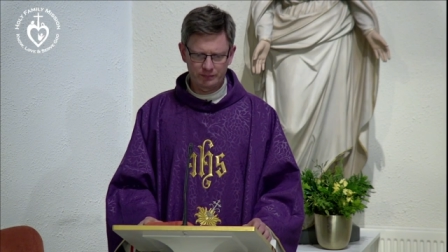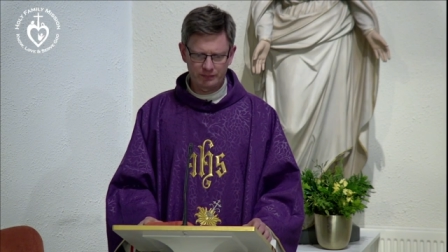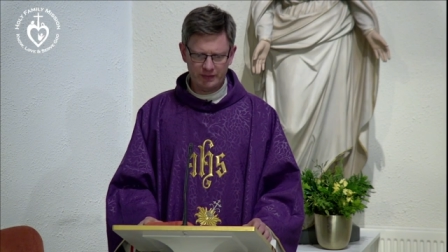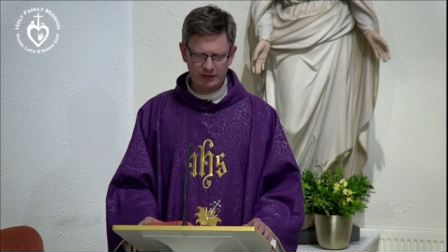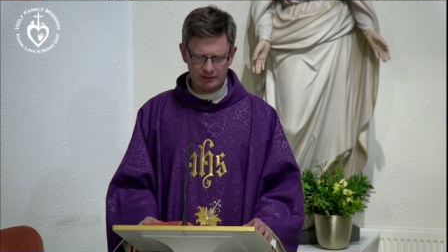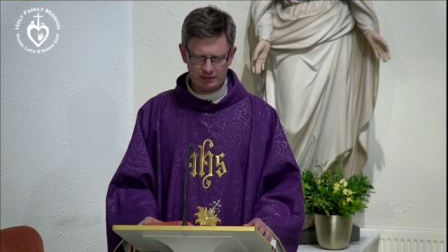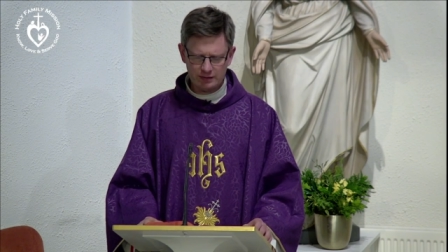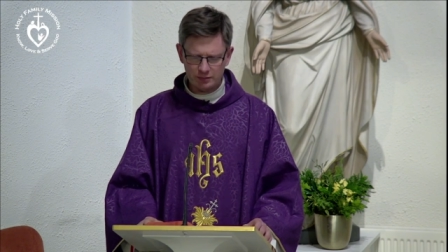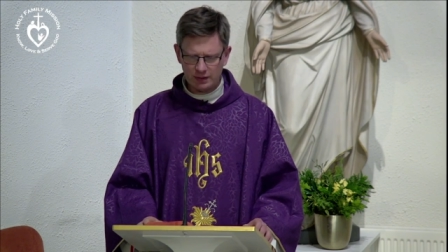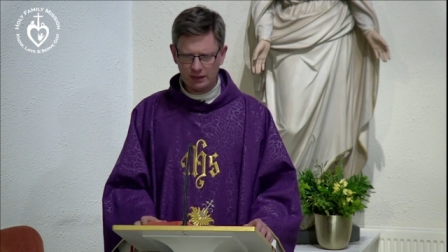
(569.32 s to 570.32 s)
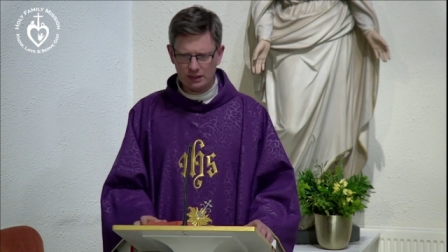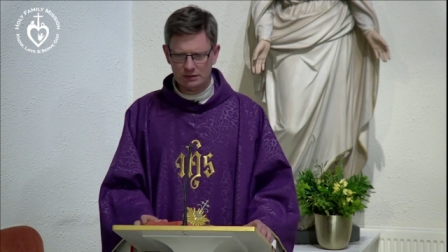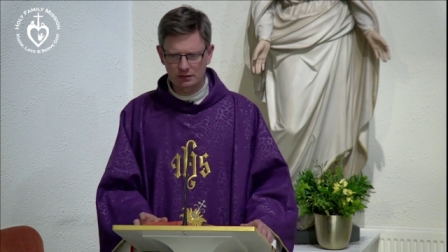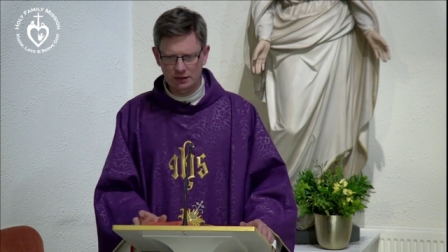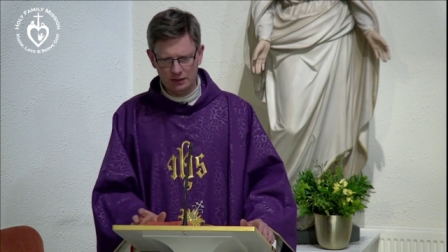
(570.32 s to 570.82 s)
in this Lent we can ask Our
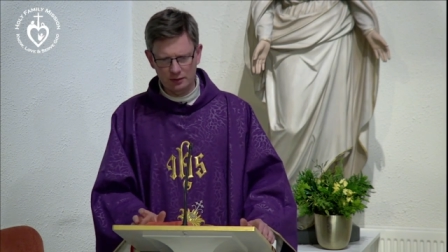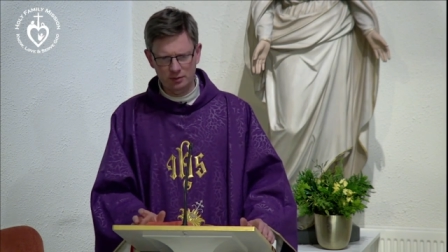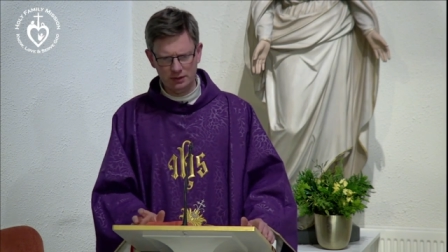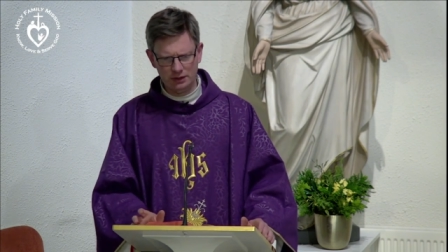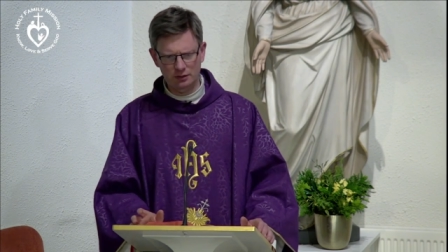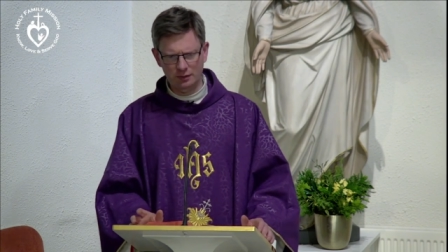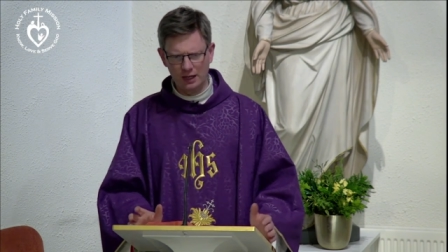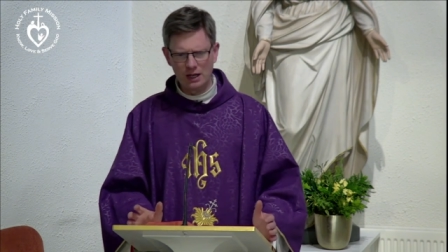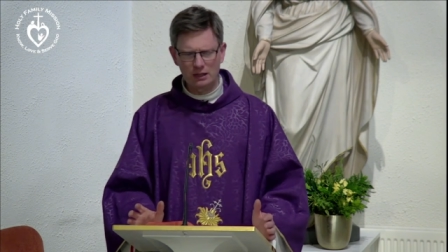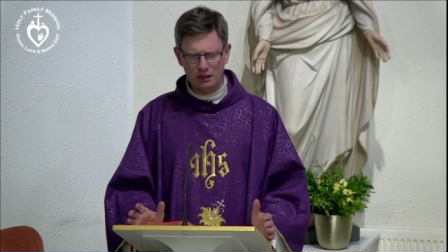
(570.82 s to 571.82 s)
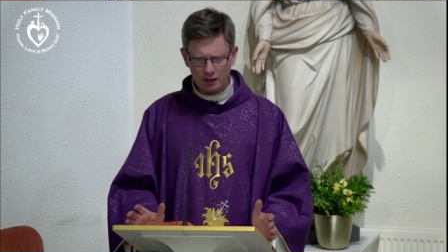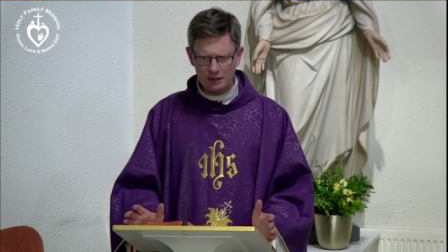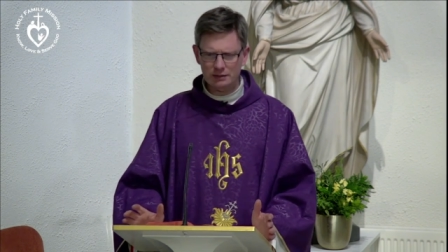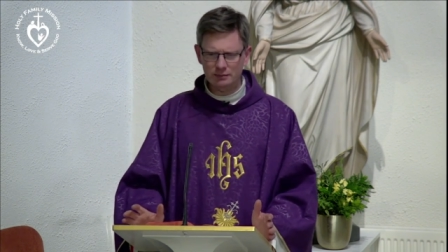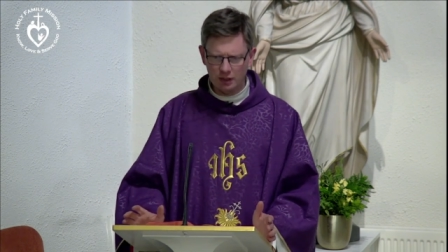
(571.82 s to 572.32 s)
Lady in a particular way, guide
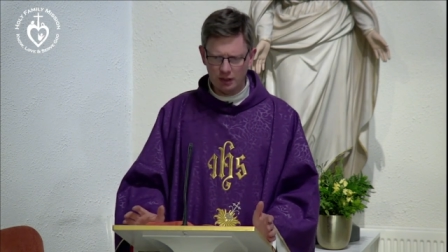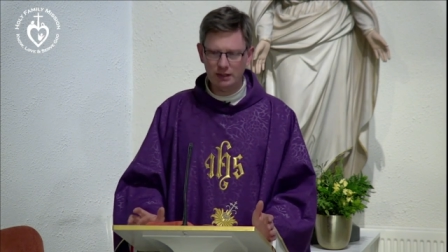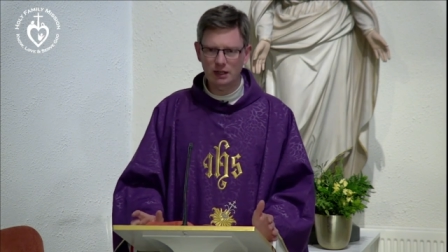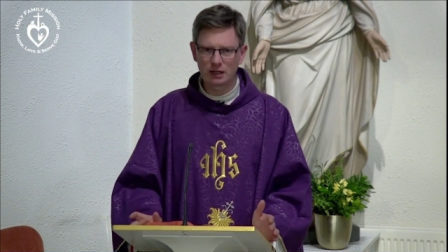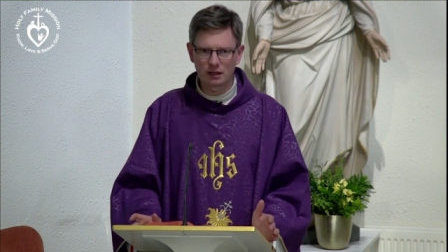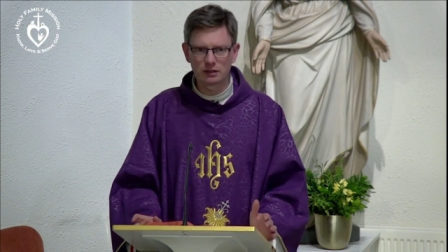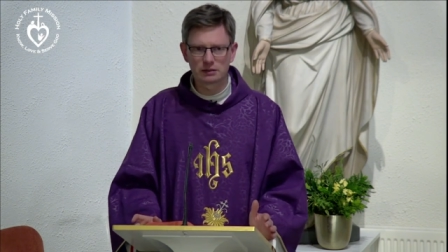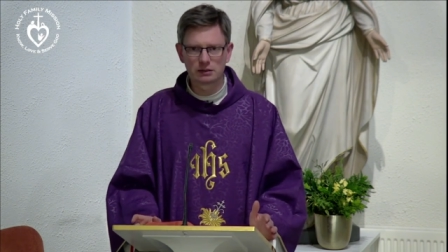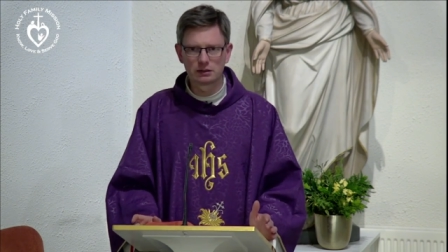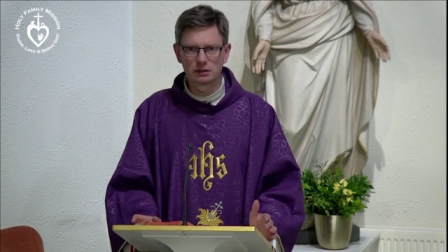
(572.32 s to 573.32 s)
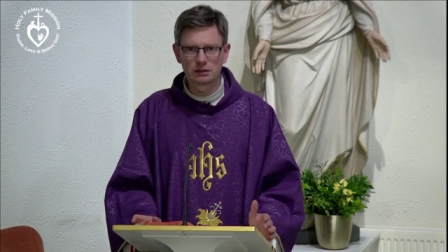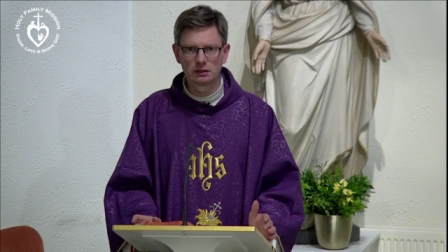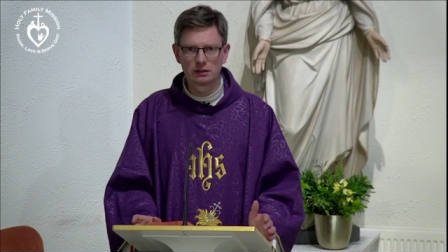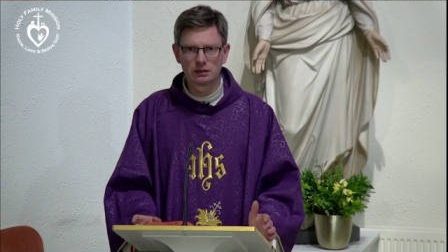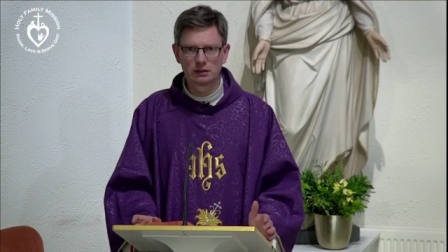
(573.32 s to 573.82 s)
my heart.
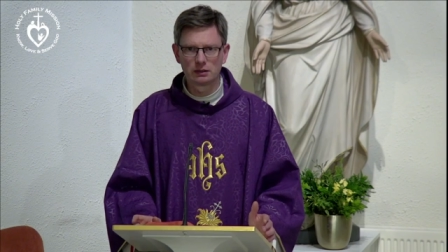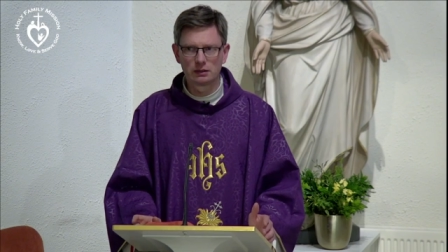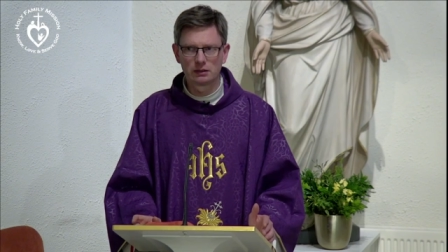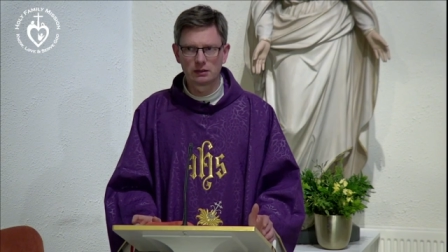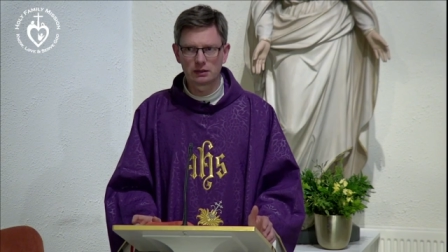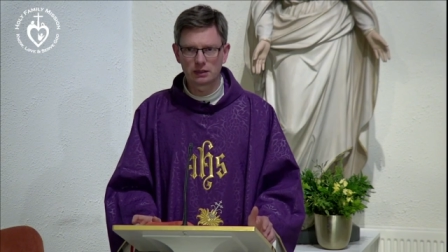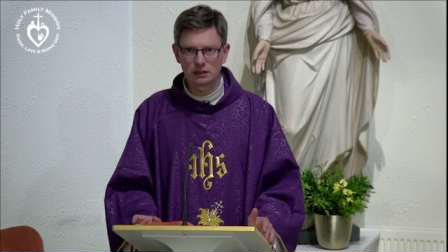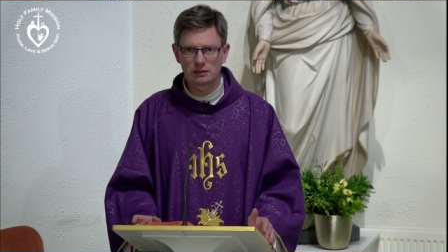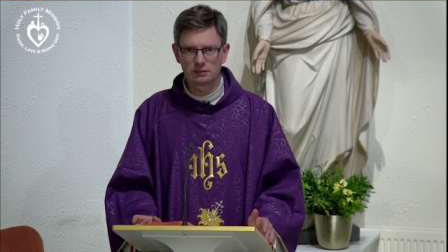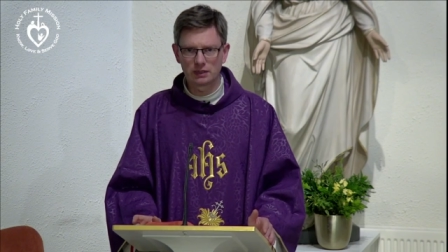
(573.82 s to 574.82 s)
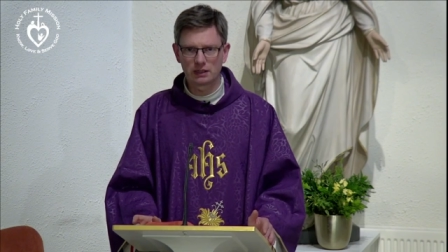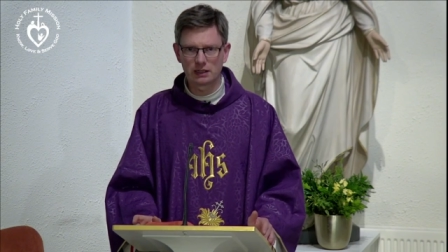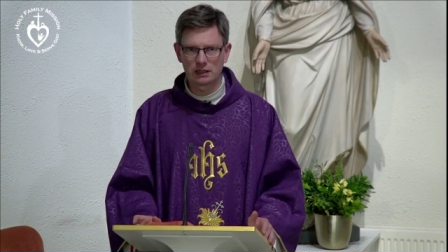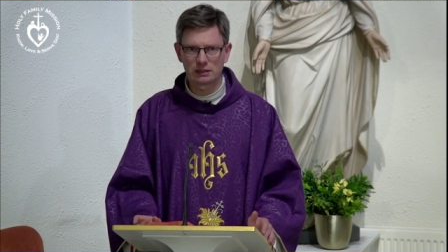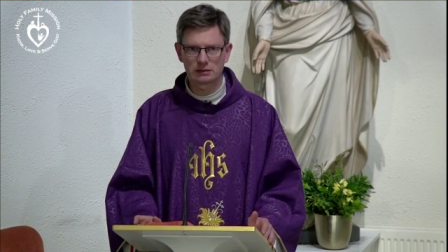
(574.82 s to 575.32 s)
Guide my
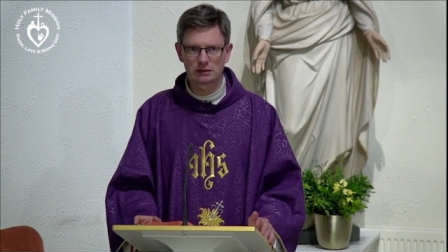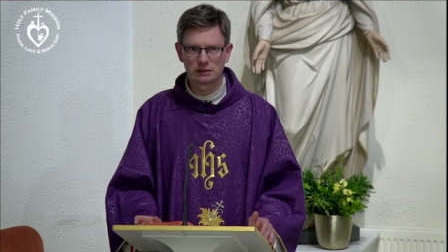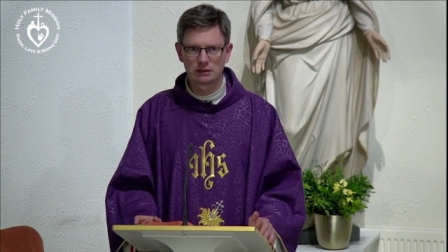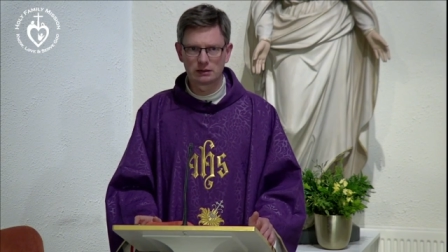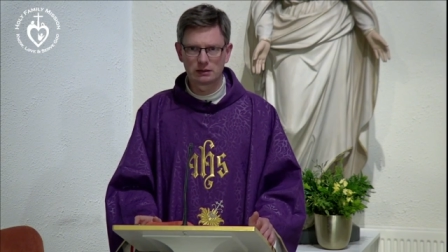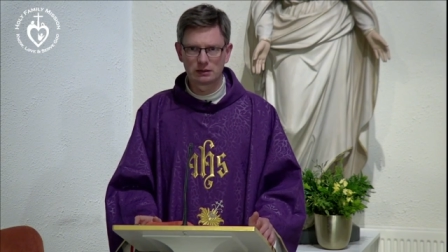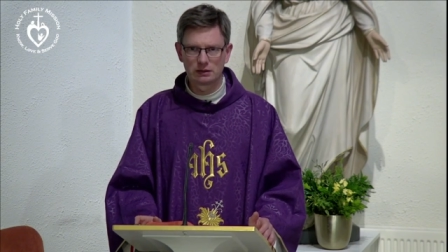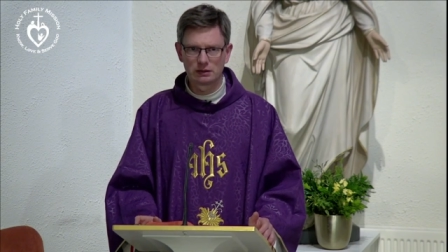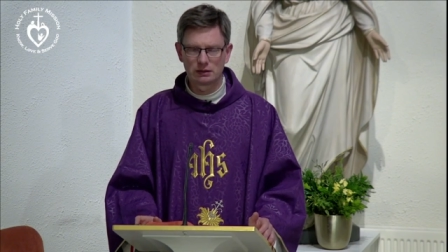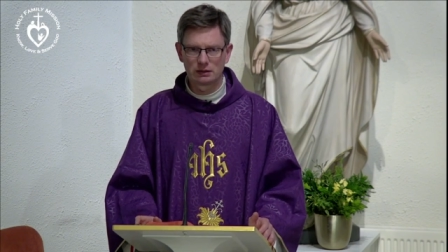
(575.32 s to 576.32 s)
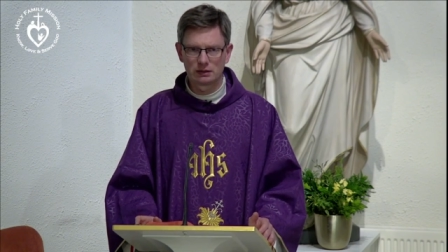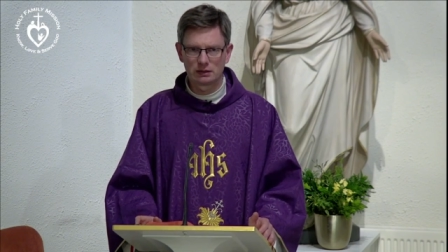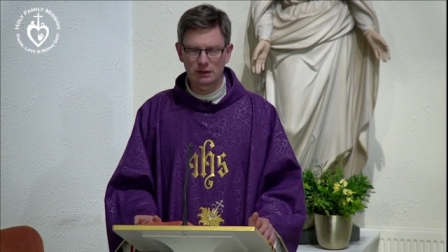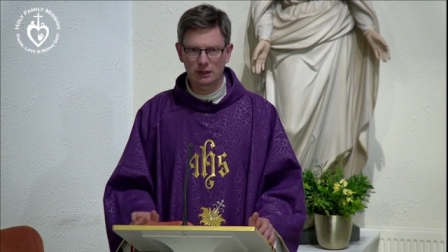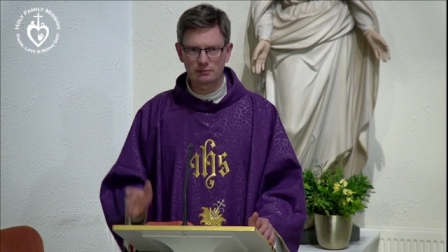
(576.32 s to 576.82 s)
heart,
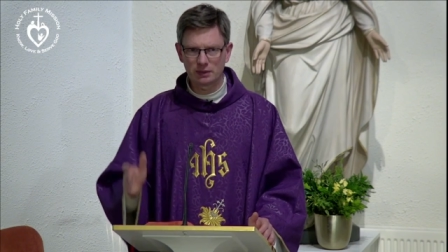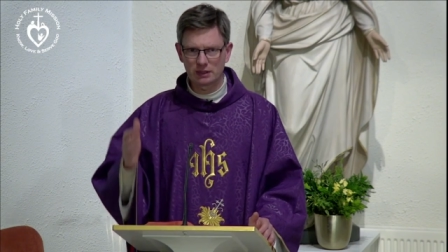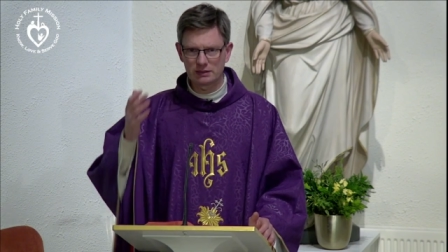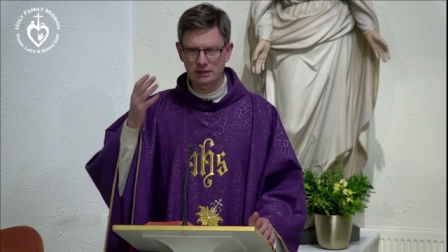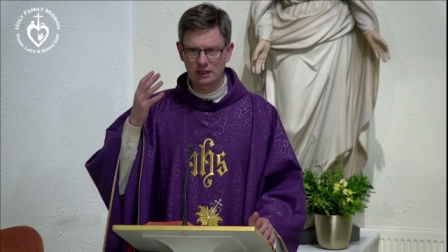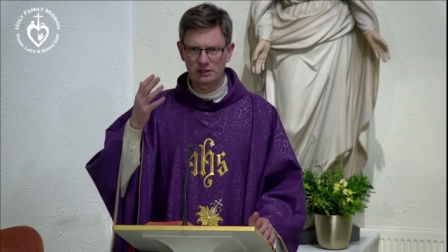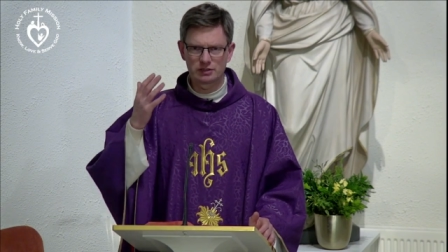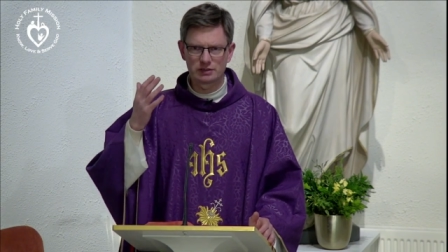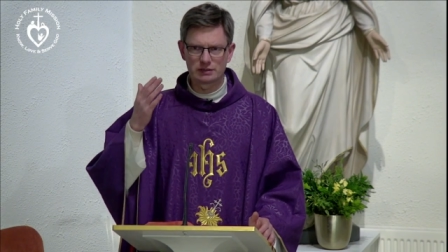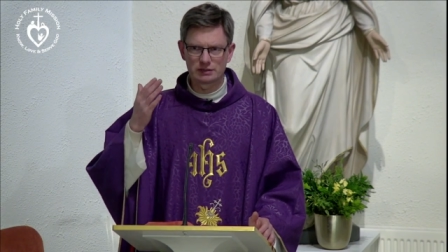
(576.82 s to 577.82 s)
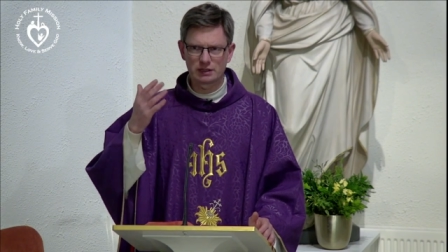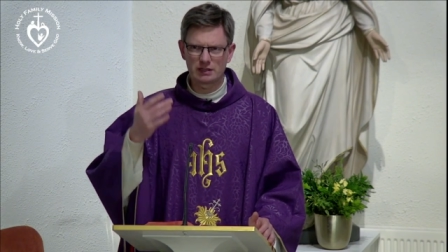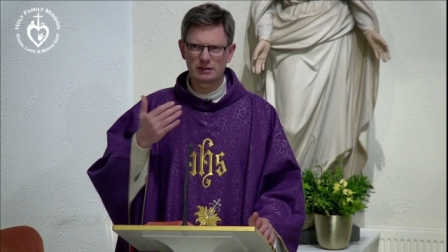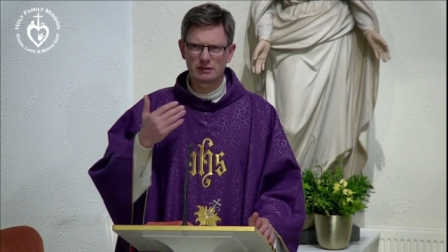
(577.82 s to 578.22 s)
guide my intentions, guide,